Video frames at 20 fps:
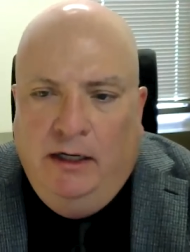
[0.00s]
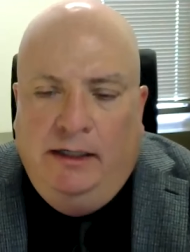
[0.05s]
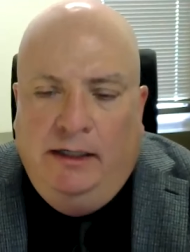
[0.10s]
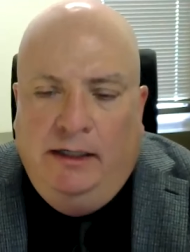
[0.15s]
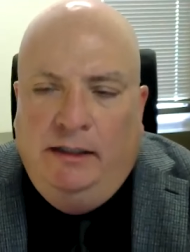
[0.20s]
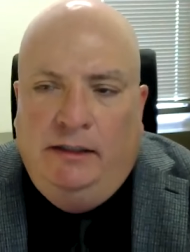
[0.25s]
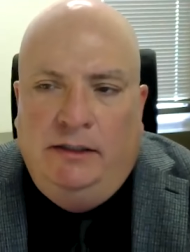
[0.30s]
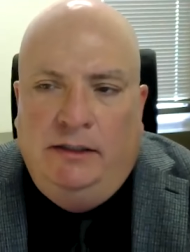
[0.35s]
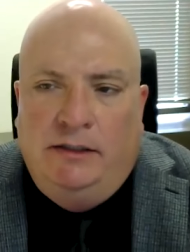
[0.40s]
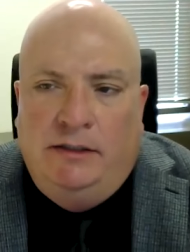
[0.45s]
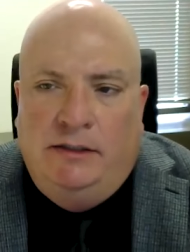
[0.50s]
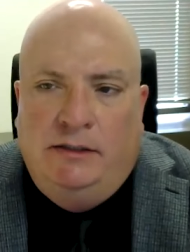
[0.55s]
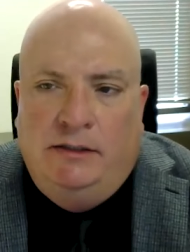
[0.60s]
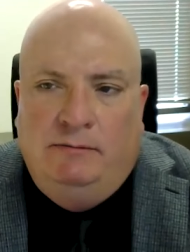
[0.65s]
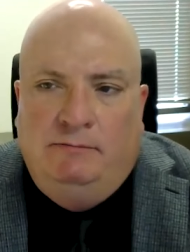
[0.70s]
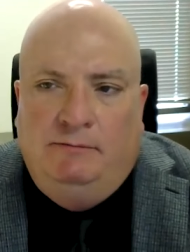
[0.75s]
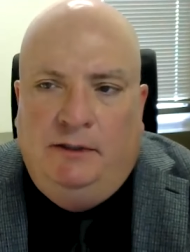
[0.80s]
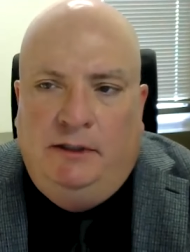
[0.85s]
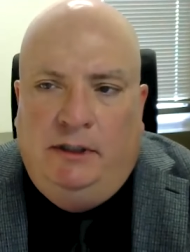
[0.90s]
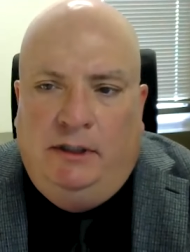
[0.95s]
is
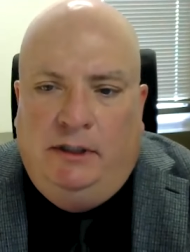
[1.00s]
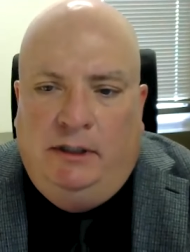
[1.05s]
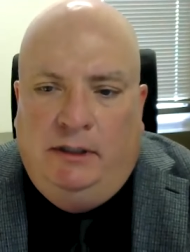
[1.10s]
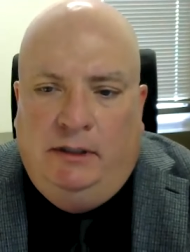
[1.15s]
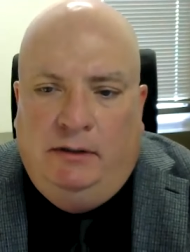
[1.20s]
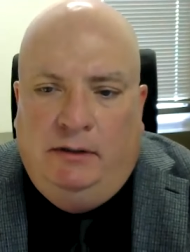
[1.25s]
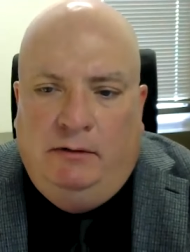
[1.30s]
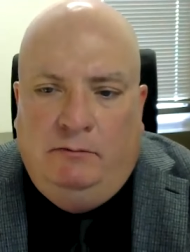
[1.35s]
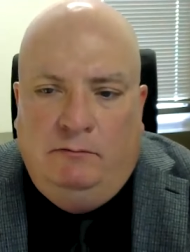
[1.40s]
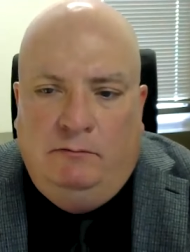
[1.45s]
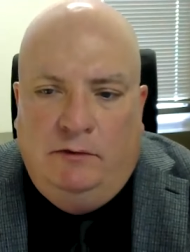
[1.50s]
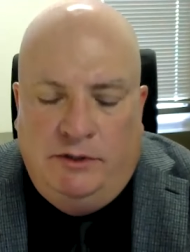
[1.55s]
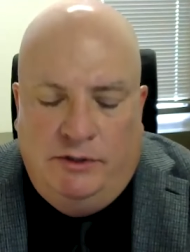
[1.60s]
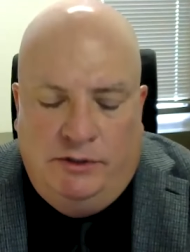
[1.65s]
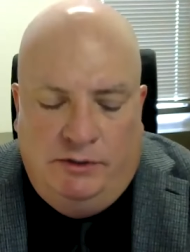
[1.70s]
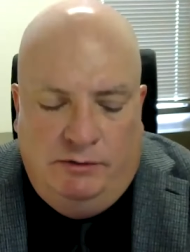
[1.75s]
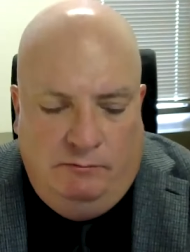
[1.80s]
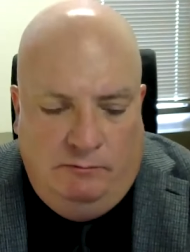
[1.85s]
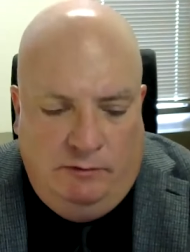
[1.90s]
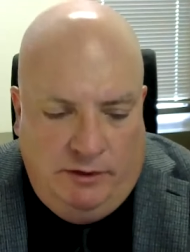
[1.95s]
uh,
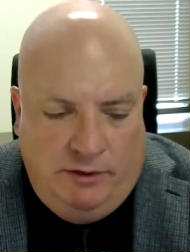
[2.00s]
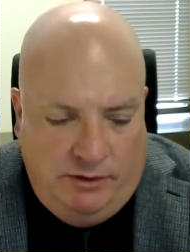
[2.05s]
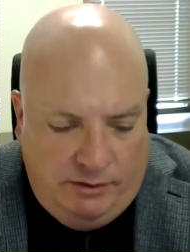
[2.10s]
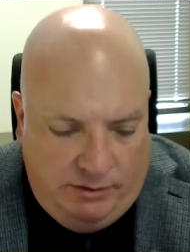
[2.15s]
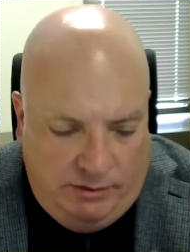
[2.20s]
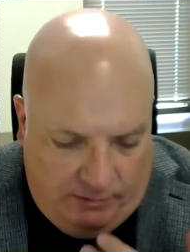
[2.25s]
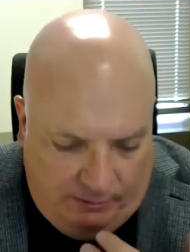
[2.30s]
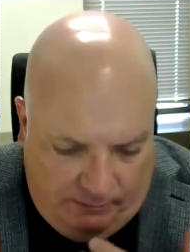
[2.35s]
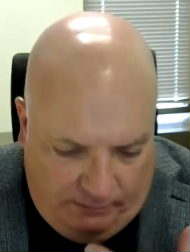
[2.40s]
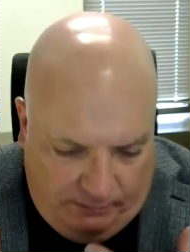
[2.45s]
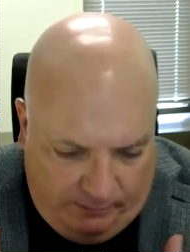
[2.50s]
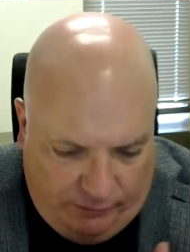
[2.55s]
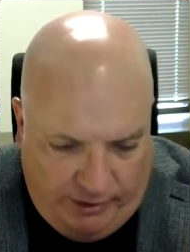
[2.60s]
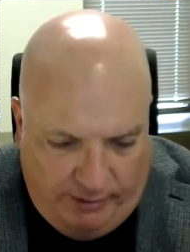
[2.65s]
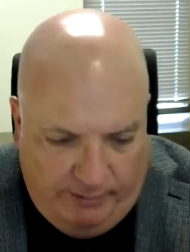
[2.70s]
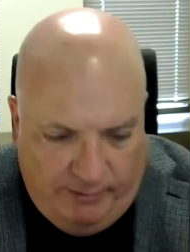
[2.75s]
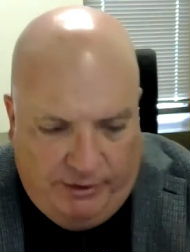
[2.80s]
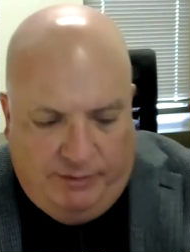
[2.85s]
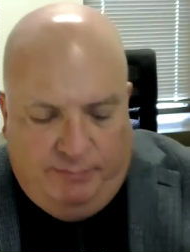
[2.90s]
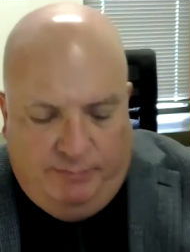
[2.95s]
was was
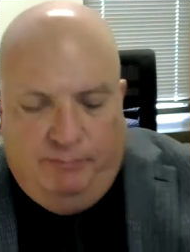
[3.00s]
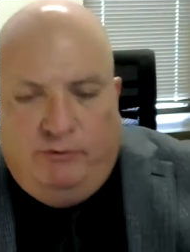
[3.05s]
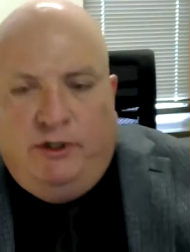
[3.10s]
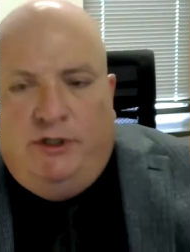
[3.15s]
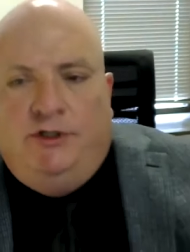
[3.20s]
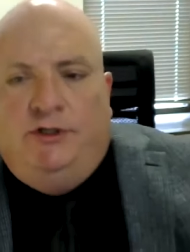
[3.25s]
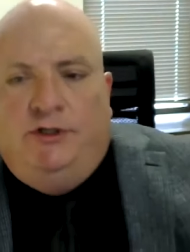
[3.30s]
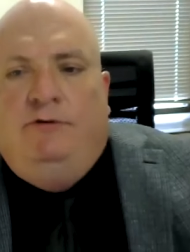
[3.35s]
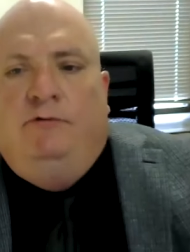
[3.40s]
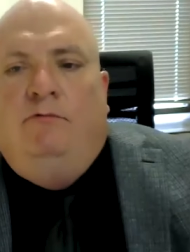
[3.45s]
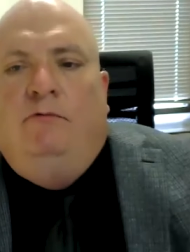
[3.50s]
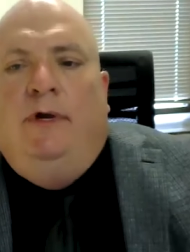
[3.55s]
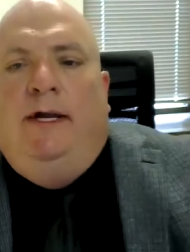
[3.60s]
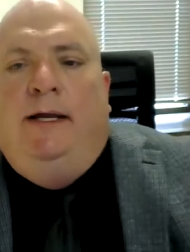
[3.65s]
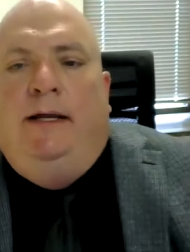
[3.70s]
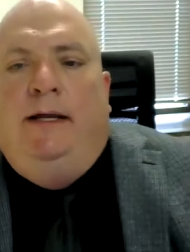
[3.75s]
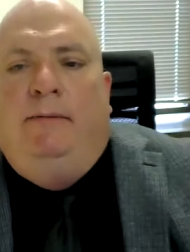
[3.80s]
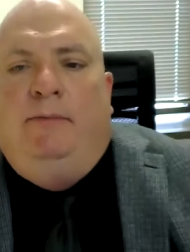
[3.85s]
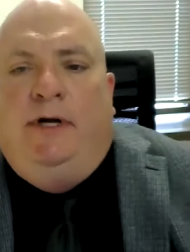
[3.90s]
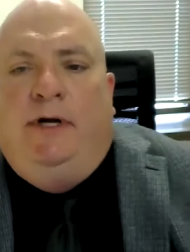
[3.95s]
pretty much brushed
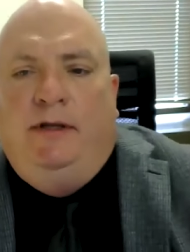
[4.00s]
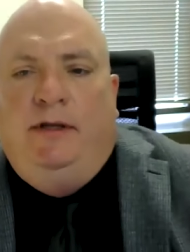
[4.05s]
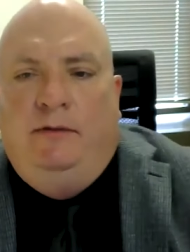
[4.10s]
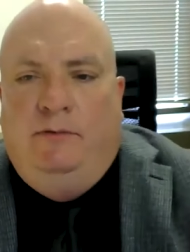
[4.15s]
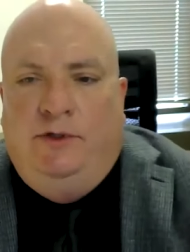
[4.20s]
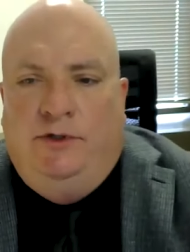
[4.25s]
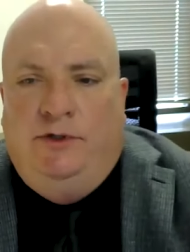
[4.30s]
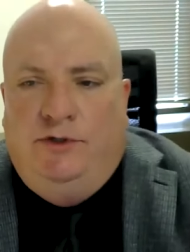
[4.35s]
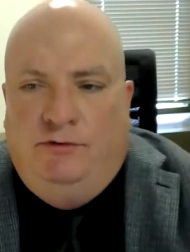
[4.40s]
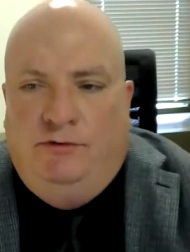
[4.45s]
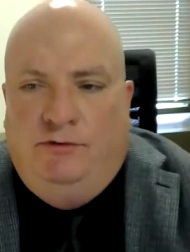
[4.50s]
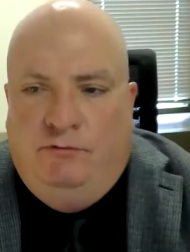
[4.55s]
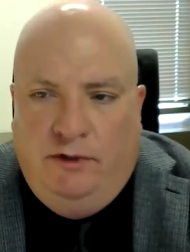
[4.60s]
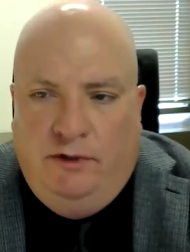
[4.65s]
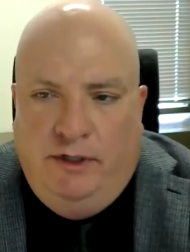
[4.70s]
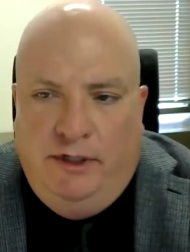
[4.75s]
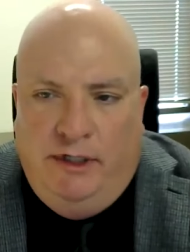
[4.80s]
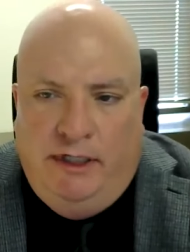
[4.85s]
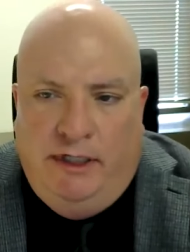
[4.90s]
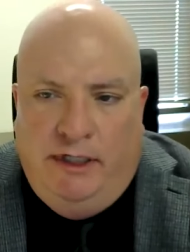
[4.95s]
away by the
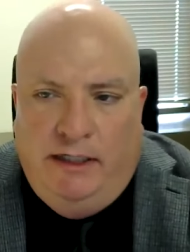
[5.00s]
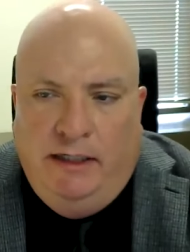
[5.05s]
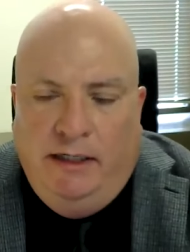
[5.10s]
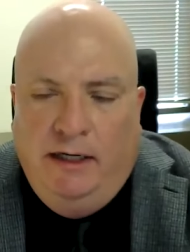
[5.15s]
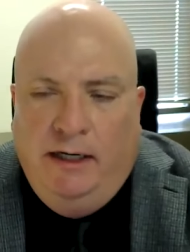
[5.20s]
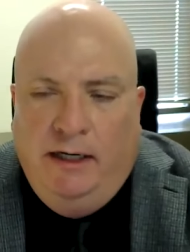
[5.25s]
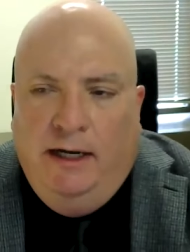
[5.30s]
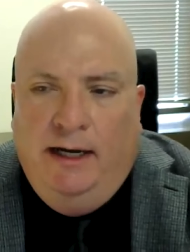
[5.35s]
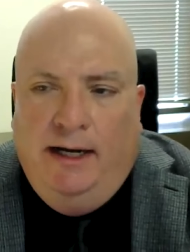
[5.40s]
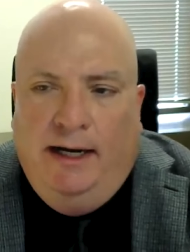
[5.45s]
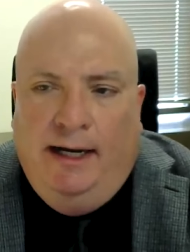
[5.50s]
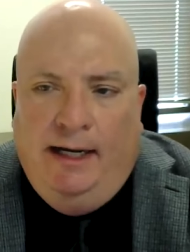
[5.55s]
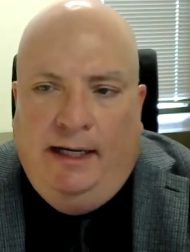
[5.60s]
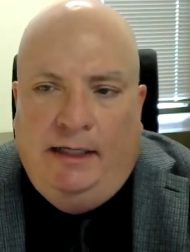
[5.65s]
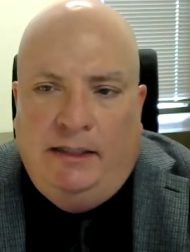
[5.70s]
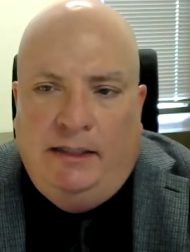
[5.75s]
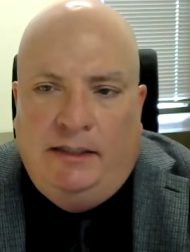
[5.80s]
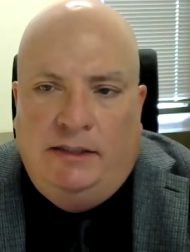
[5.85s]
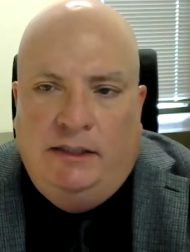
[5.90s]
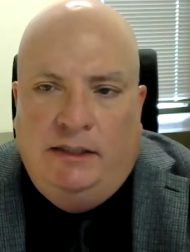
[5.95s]
majority
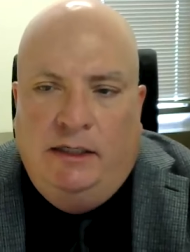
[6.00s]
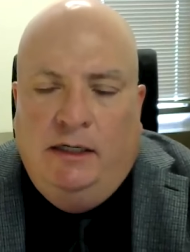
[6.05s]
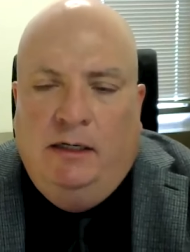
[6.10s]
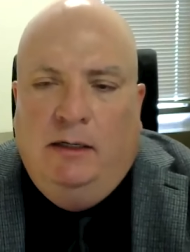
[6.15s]
as